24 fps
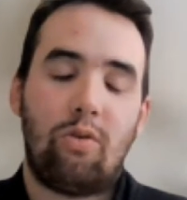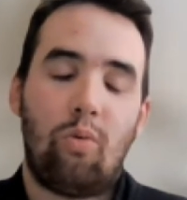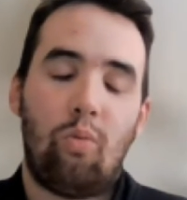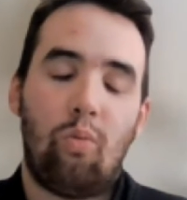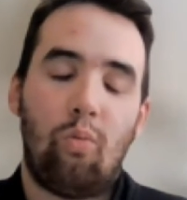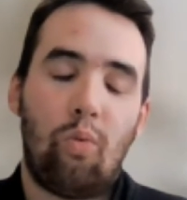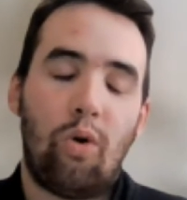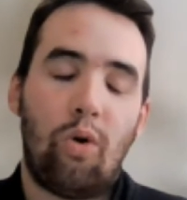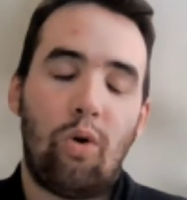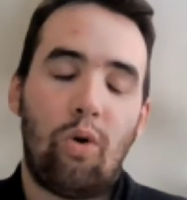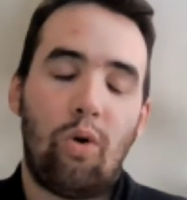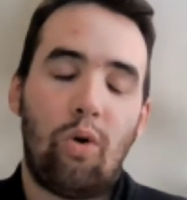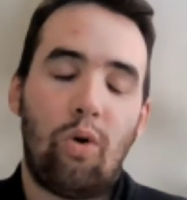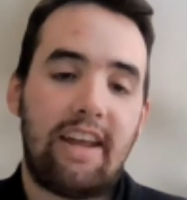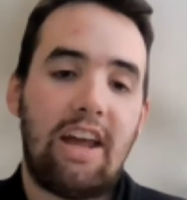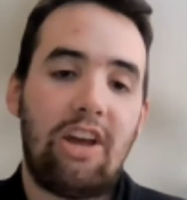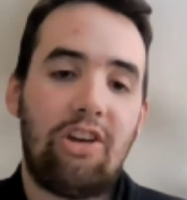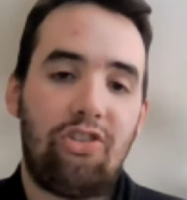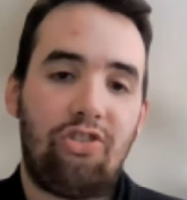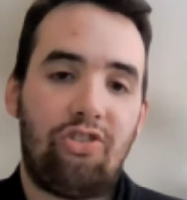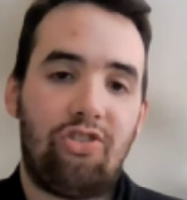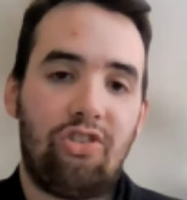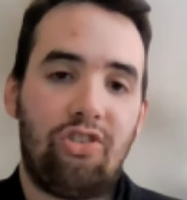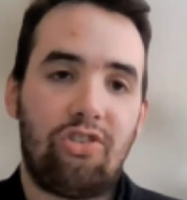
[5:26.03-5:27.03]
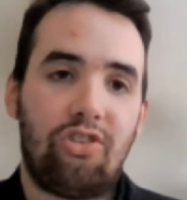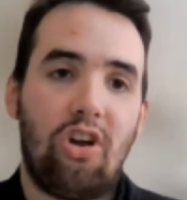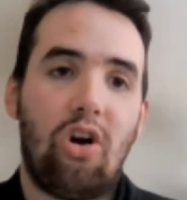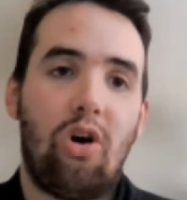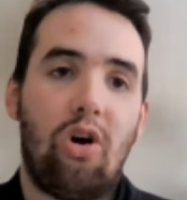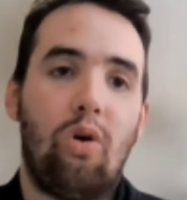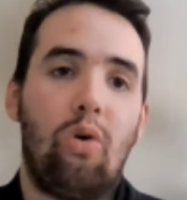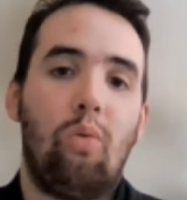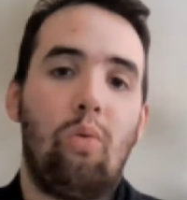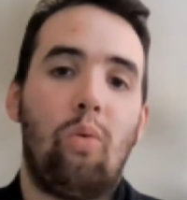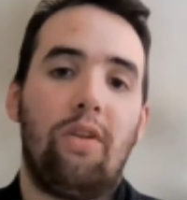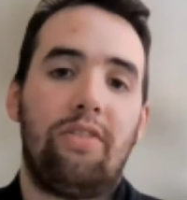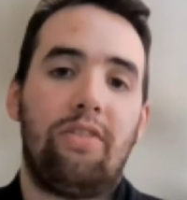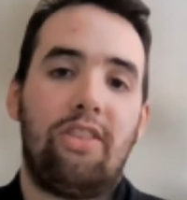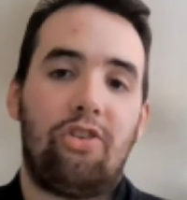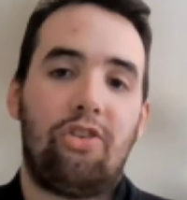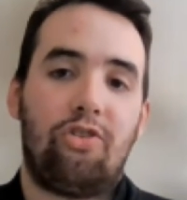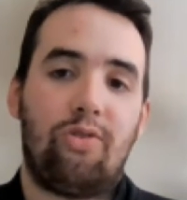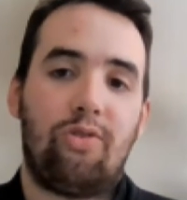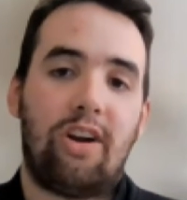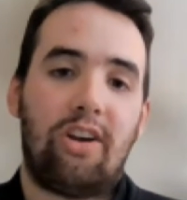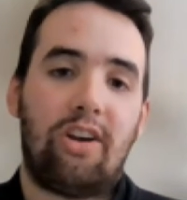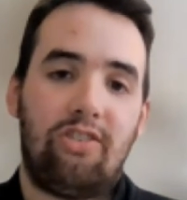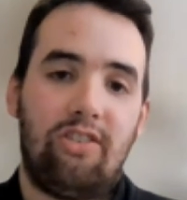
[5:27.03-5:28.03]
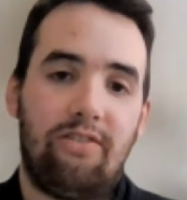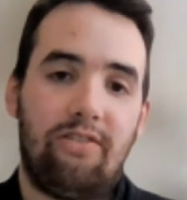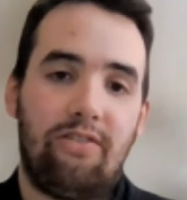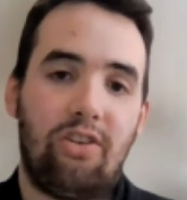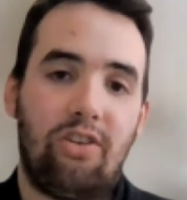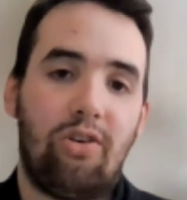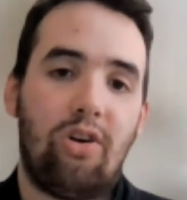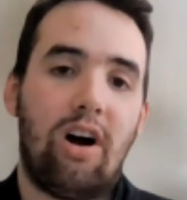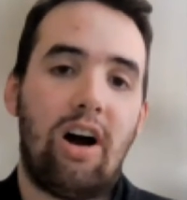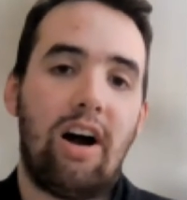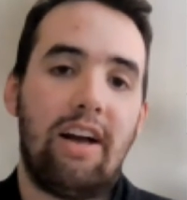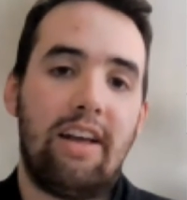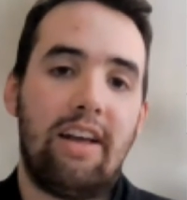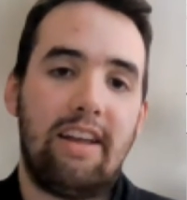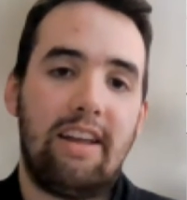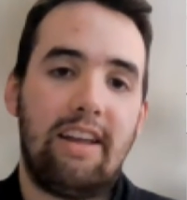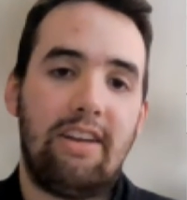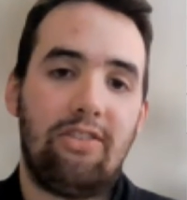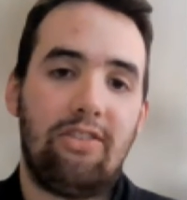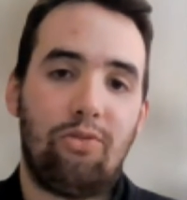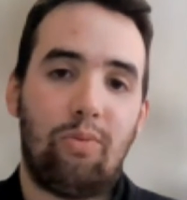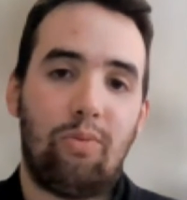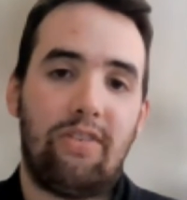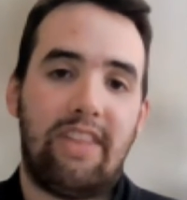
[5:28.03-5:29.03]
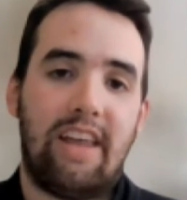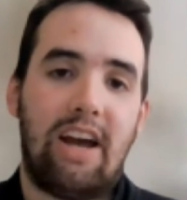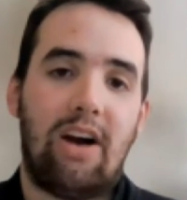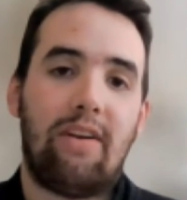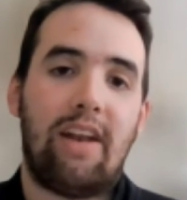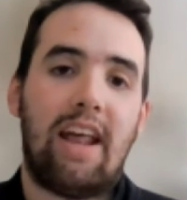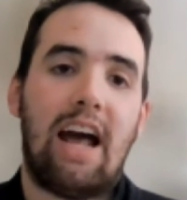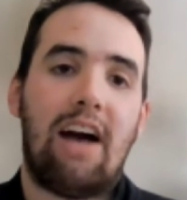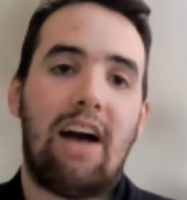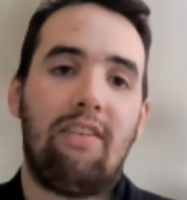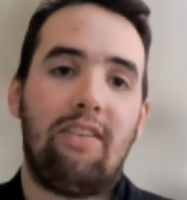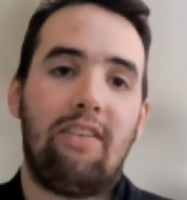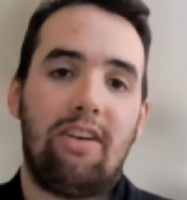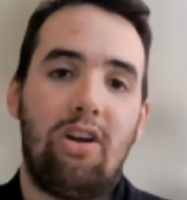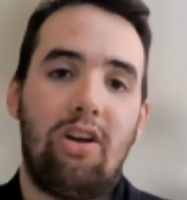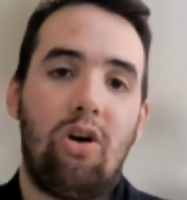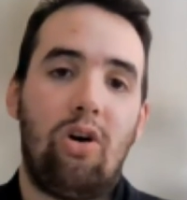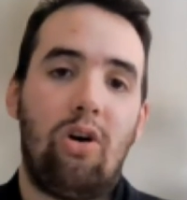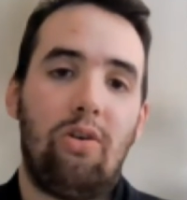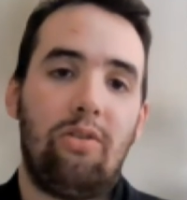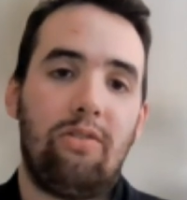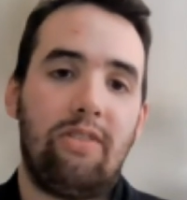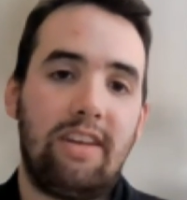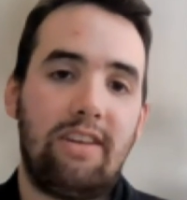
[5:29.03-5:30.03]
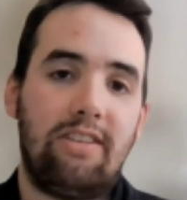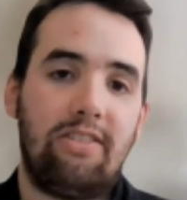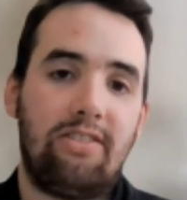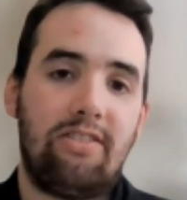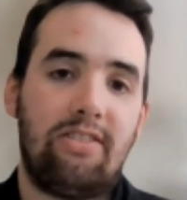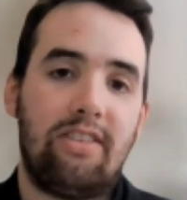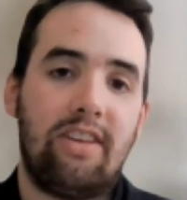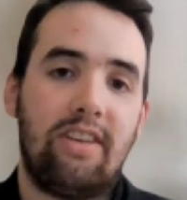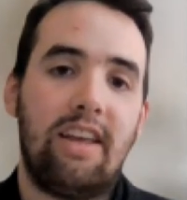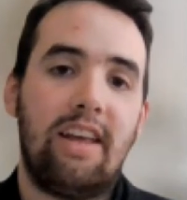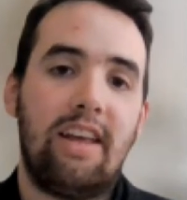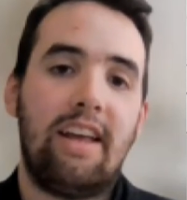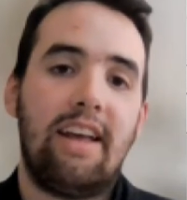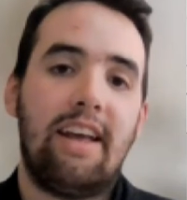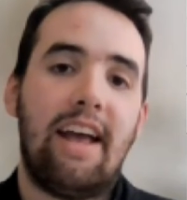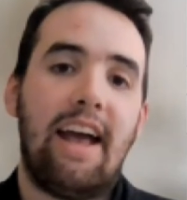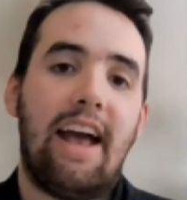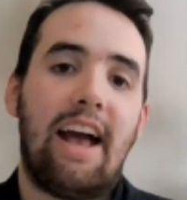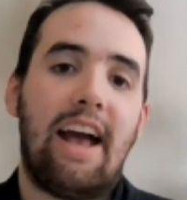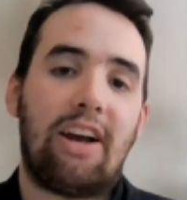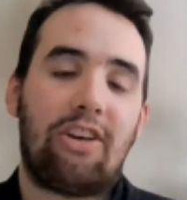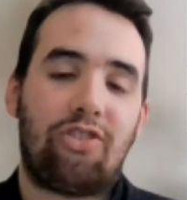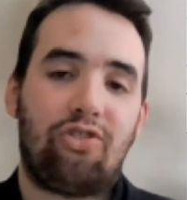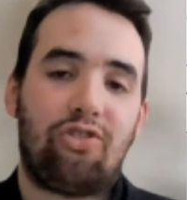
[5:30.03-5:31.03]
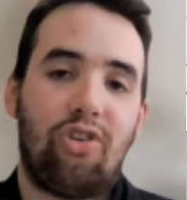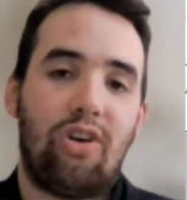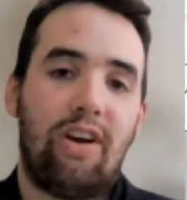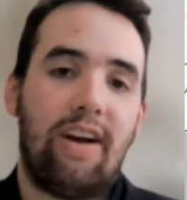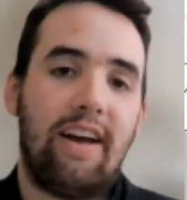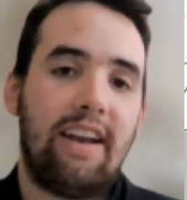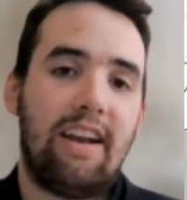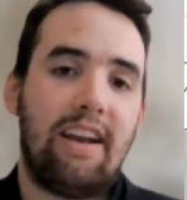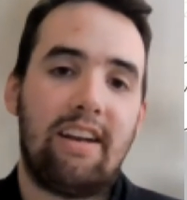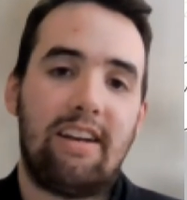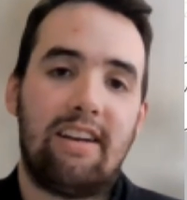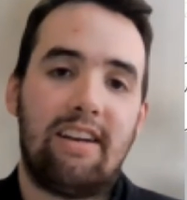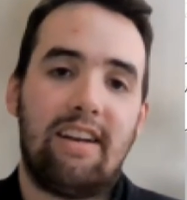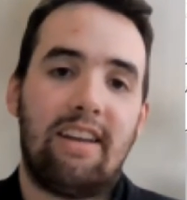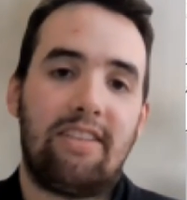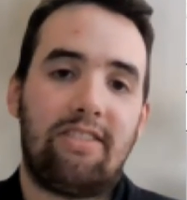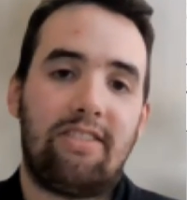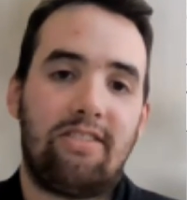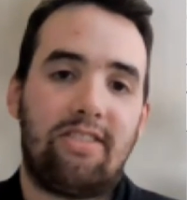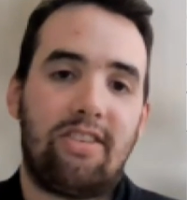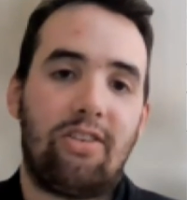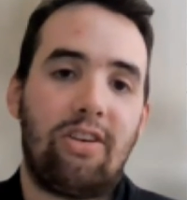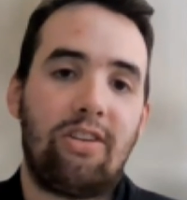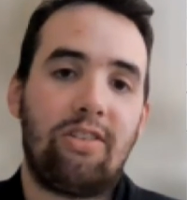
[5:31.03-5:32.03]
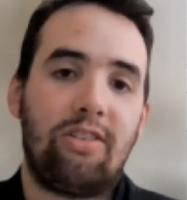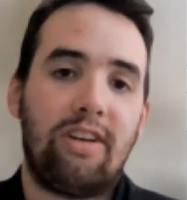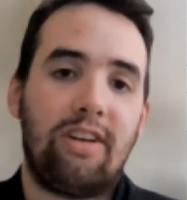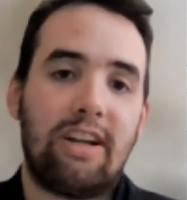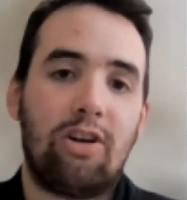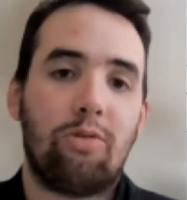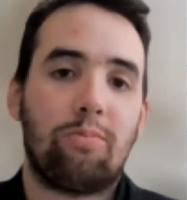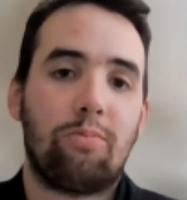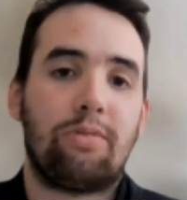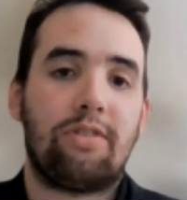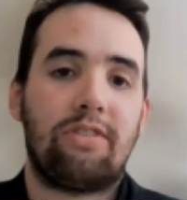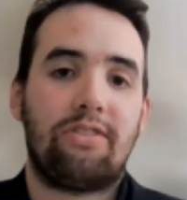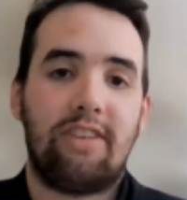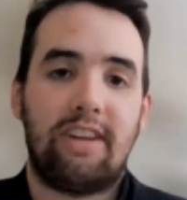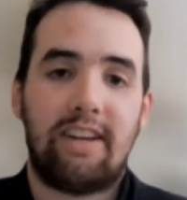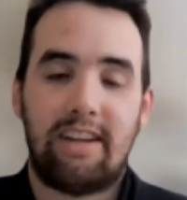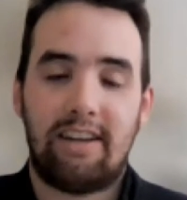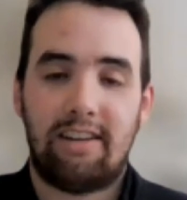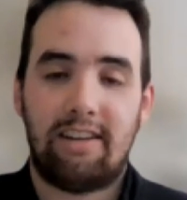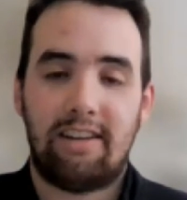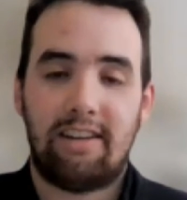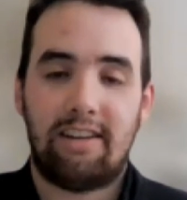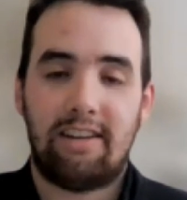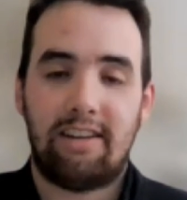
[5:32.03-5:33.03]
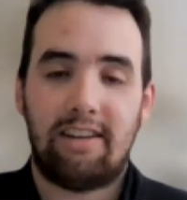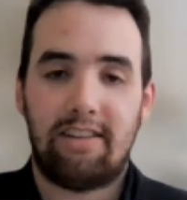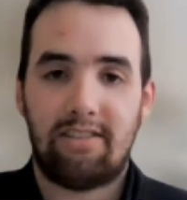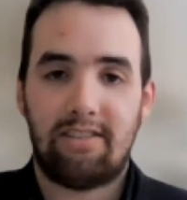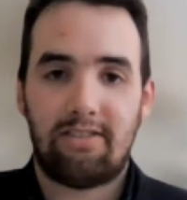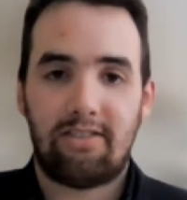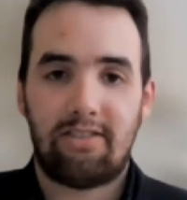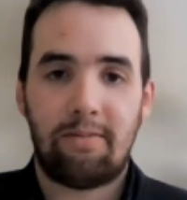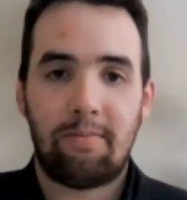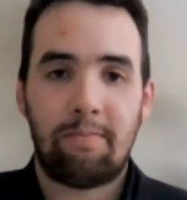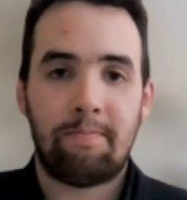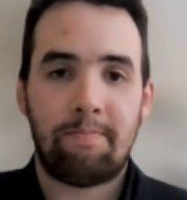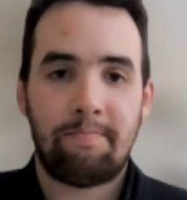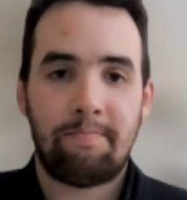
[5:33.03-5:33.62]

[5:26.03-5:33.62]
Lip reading: where the case should go, what the direction of the law is, without having all of these extra and unnecessary legal proceedings.